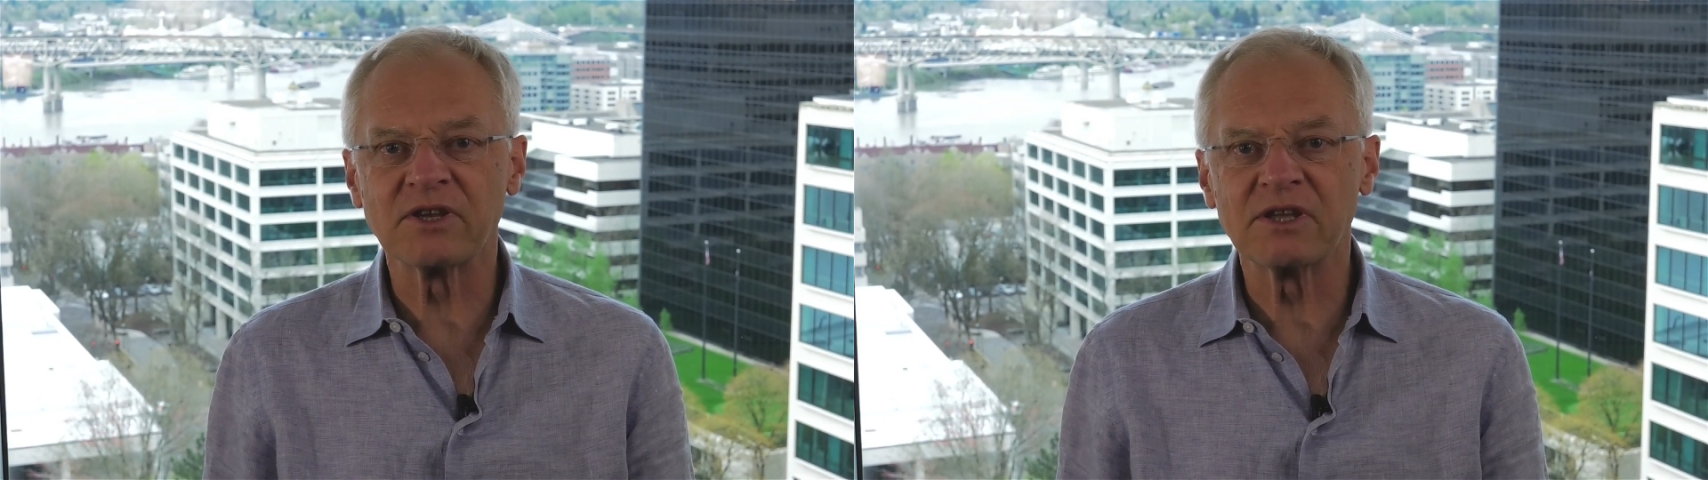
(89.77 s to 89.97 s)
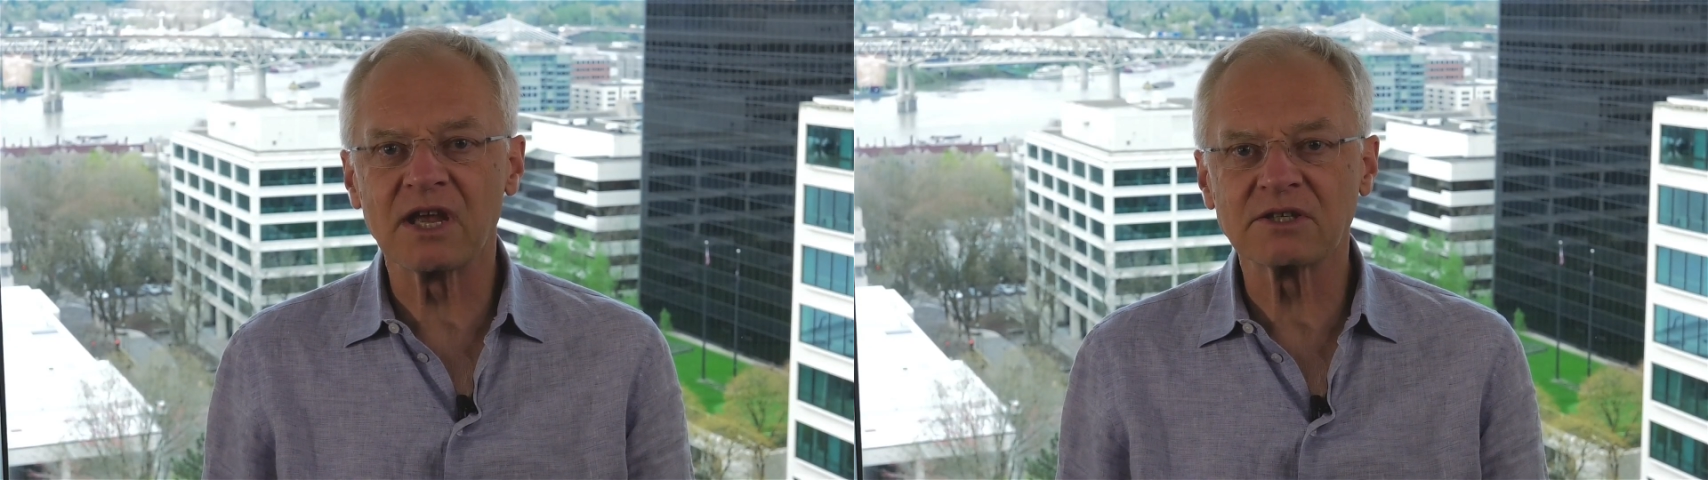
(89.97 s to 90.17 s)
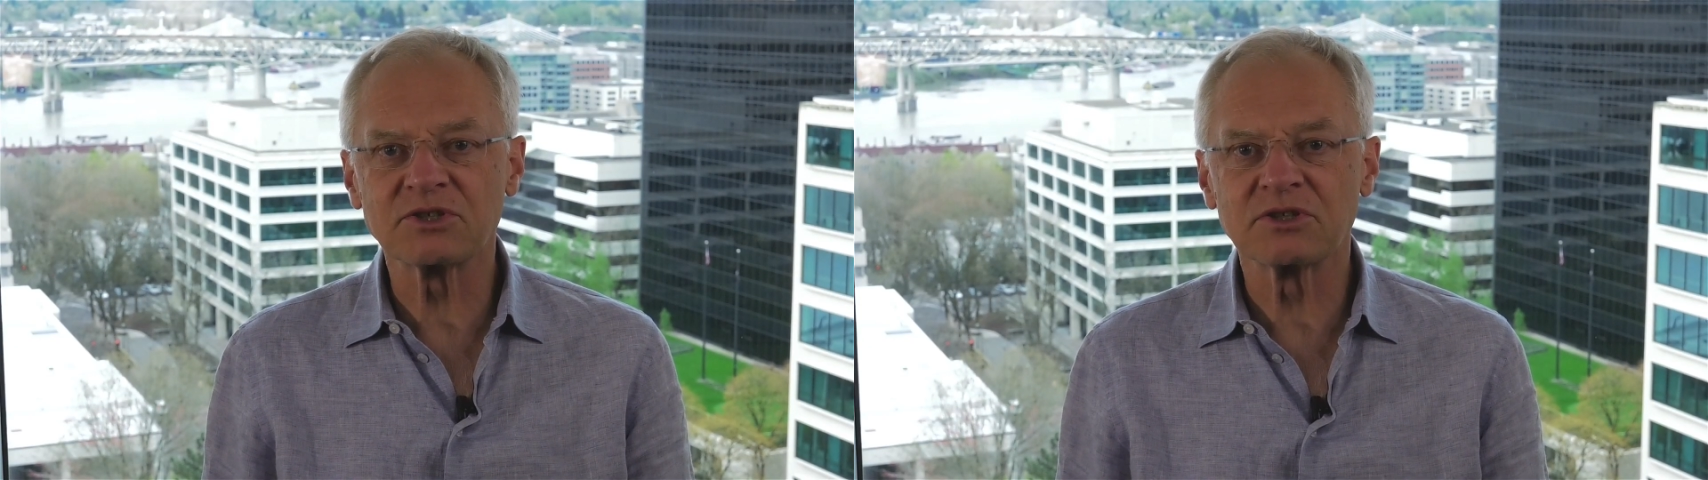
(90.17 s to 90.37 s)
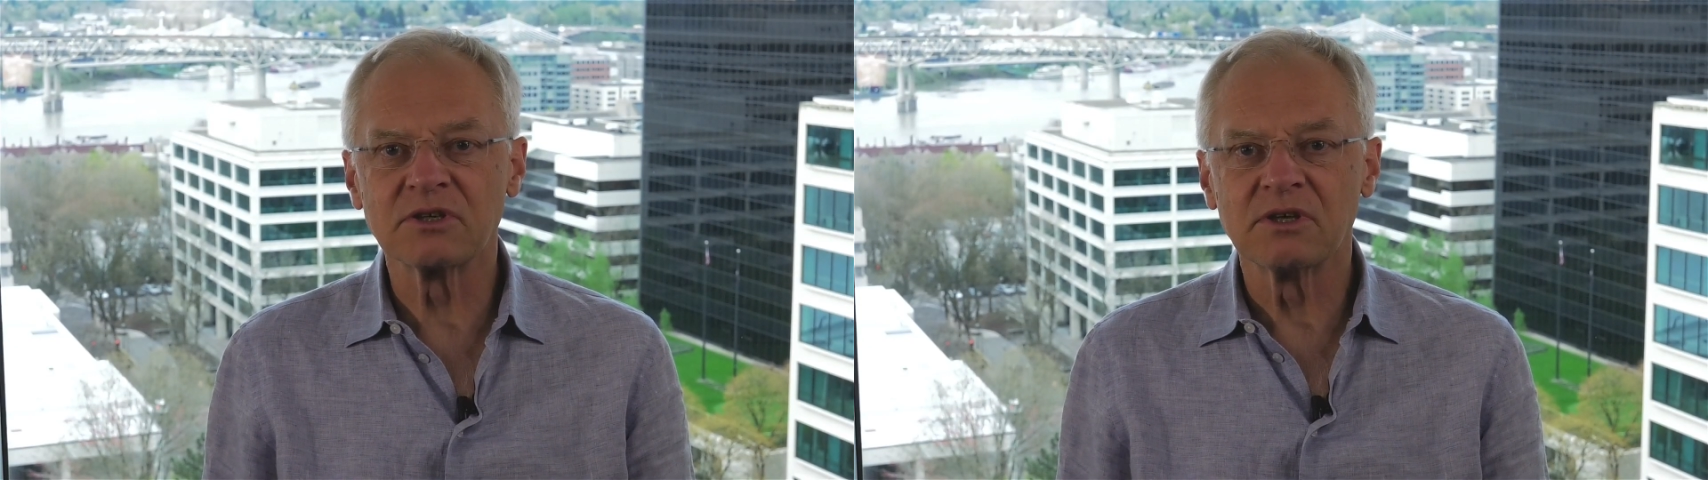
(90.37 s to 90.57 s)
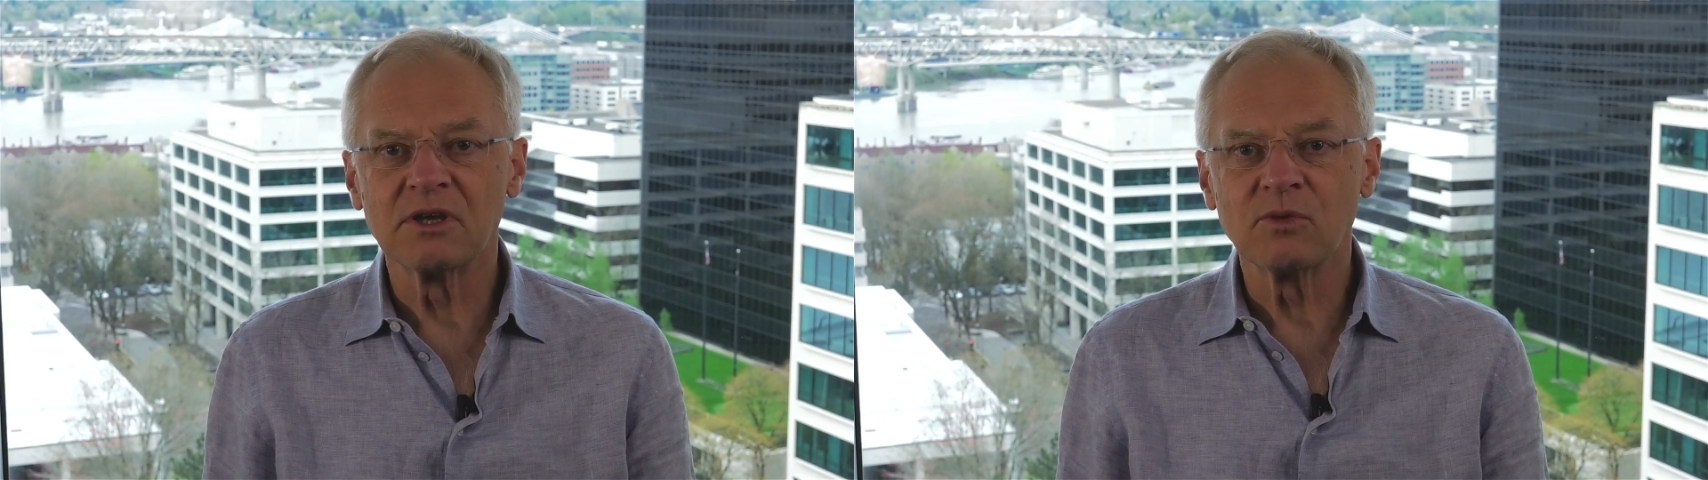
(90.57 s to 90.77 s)
index
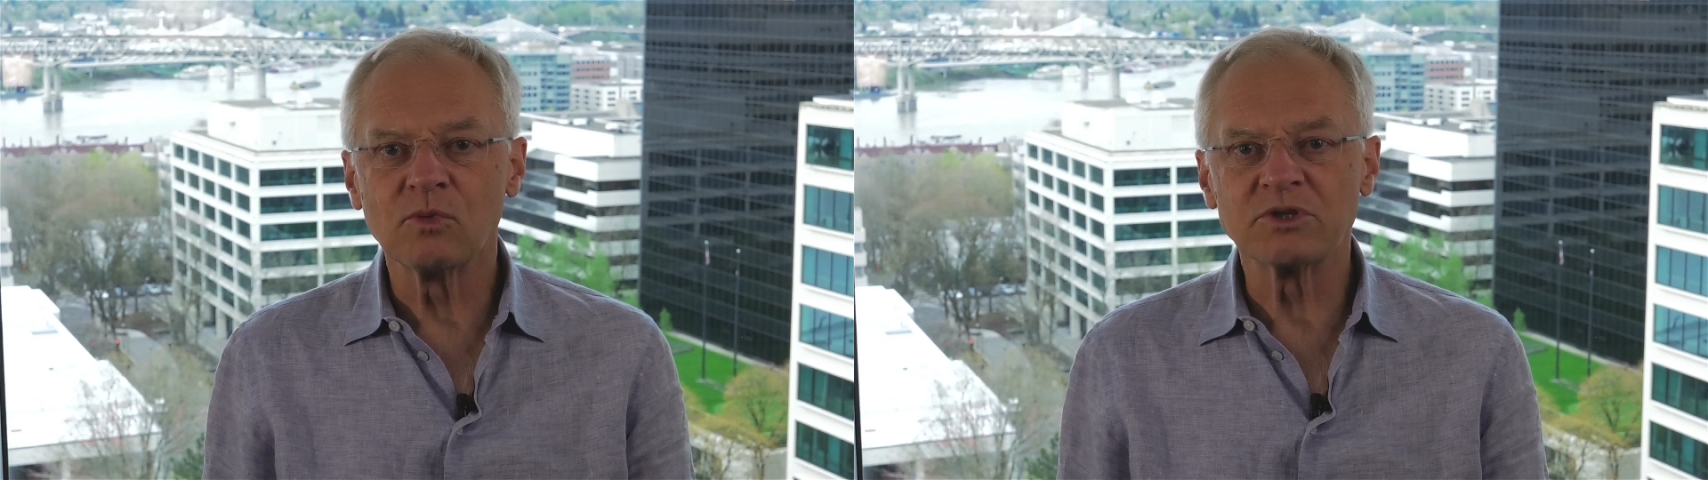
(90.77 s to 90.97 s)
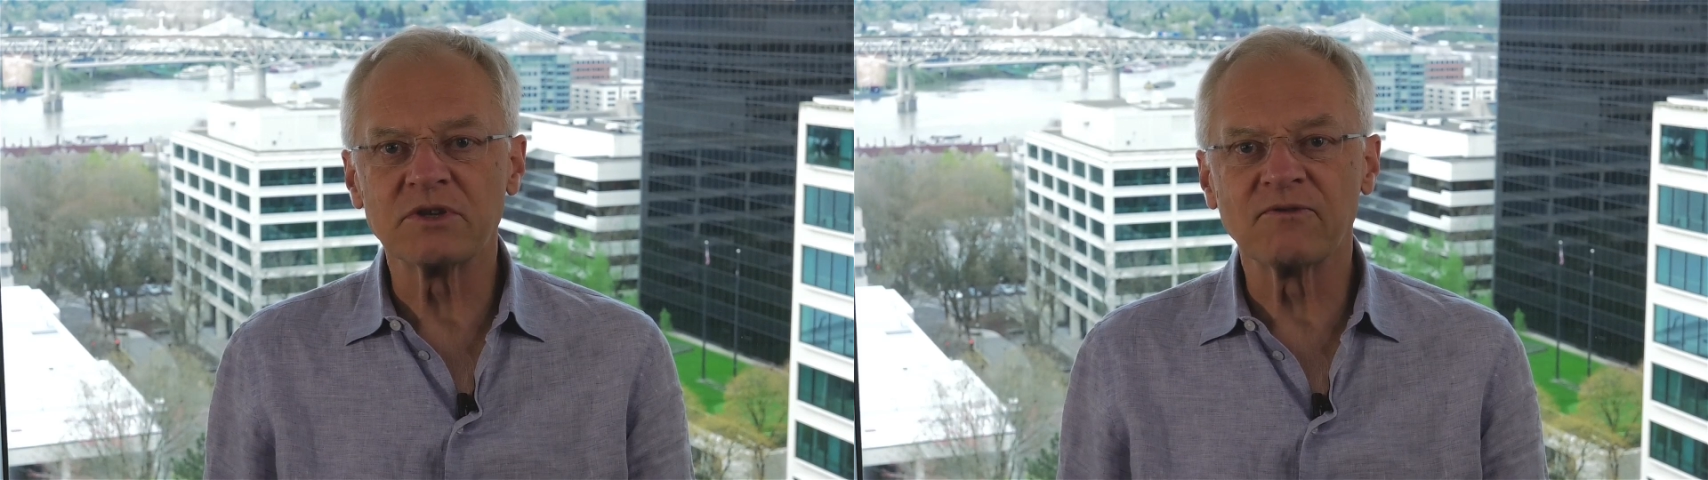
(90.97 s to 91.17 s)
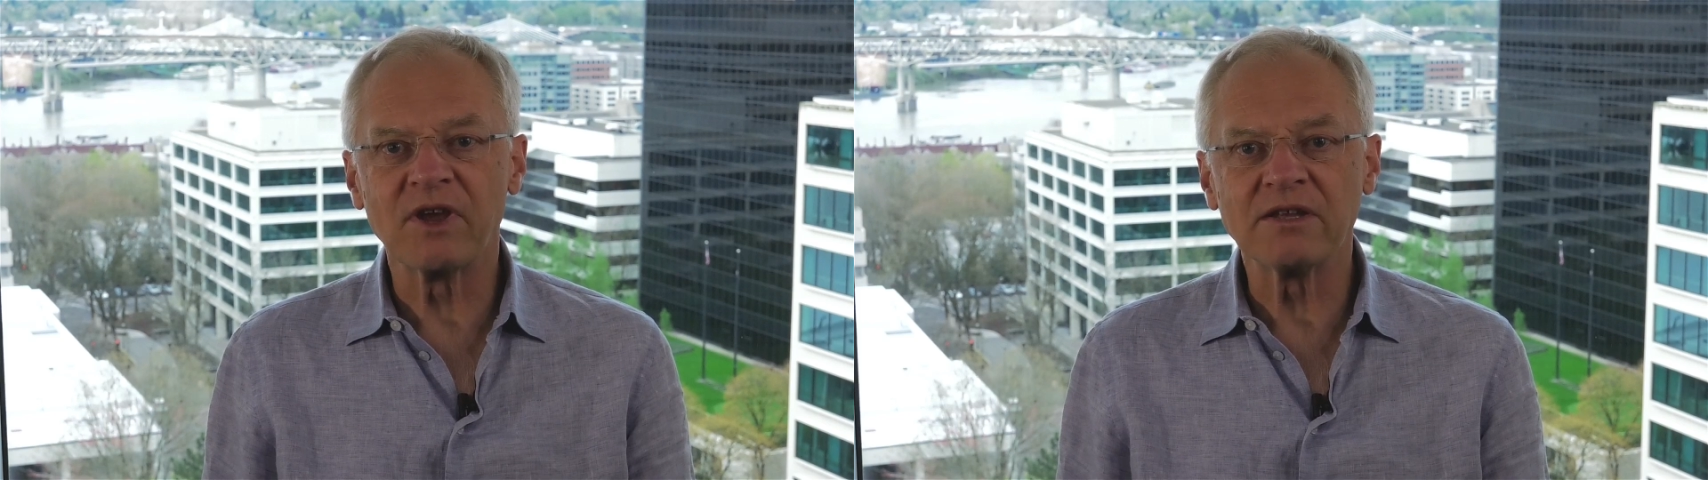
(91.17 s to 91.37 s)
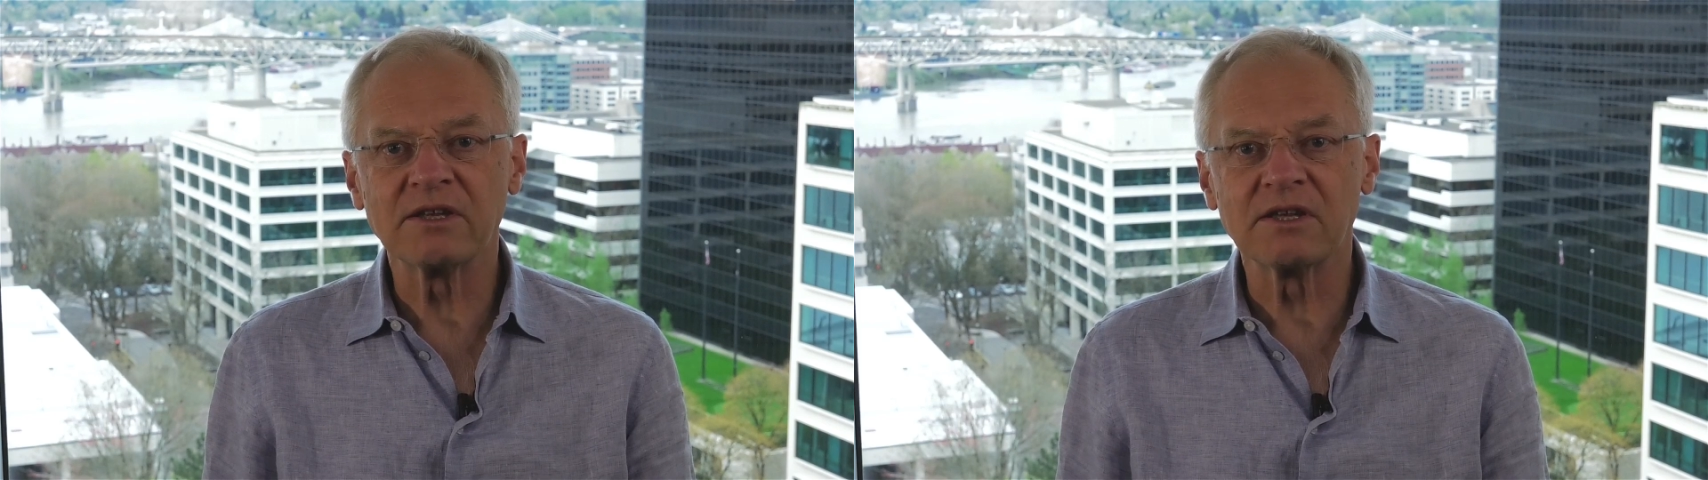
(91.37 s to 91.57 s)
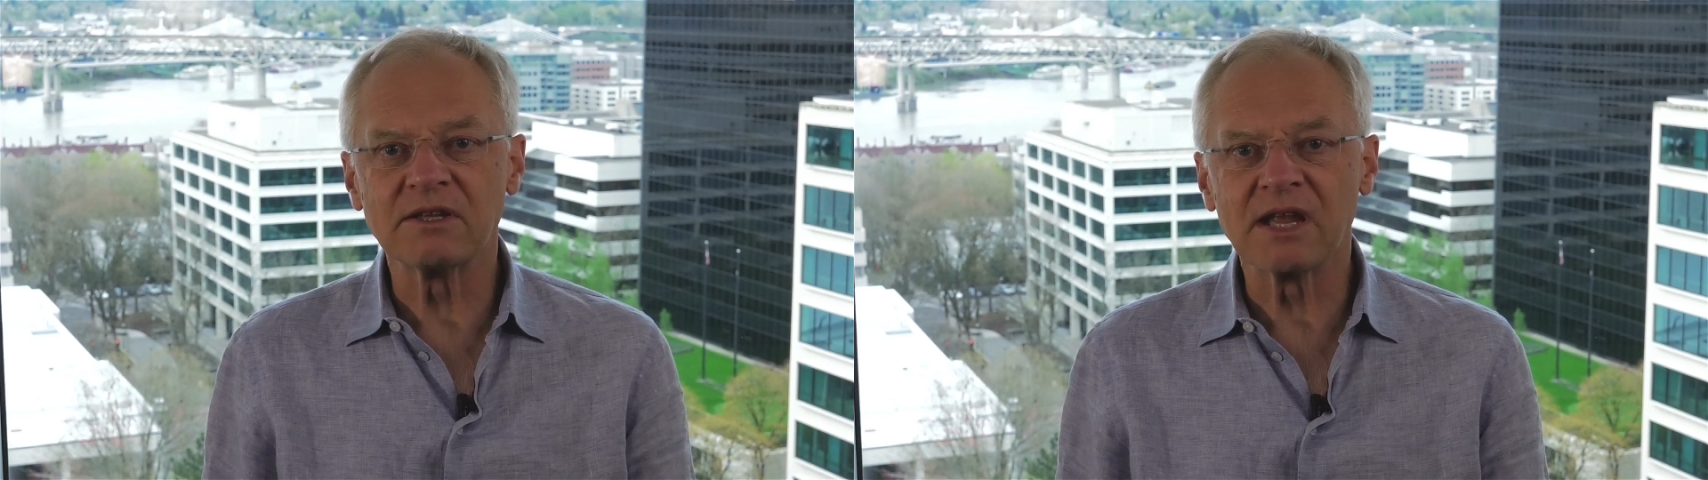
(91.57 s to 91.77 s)
was invented in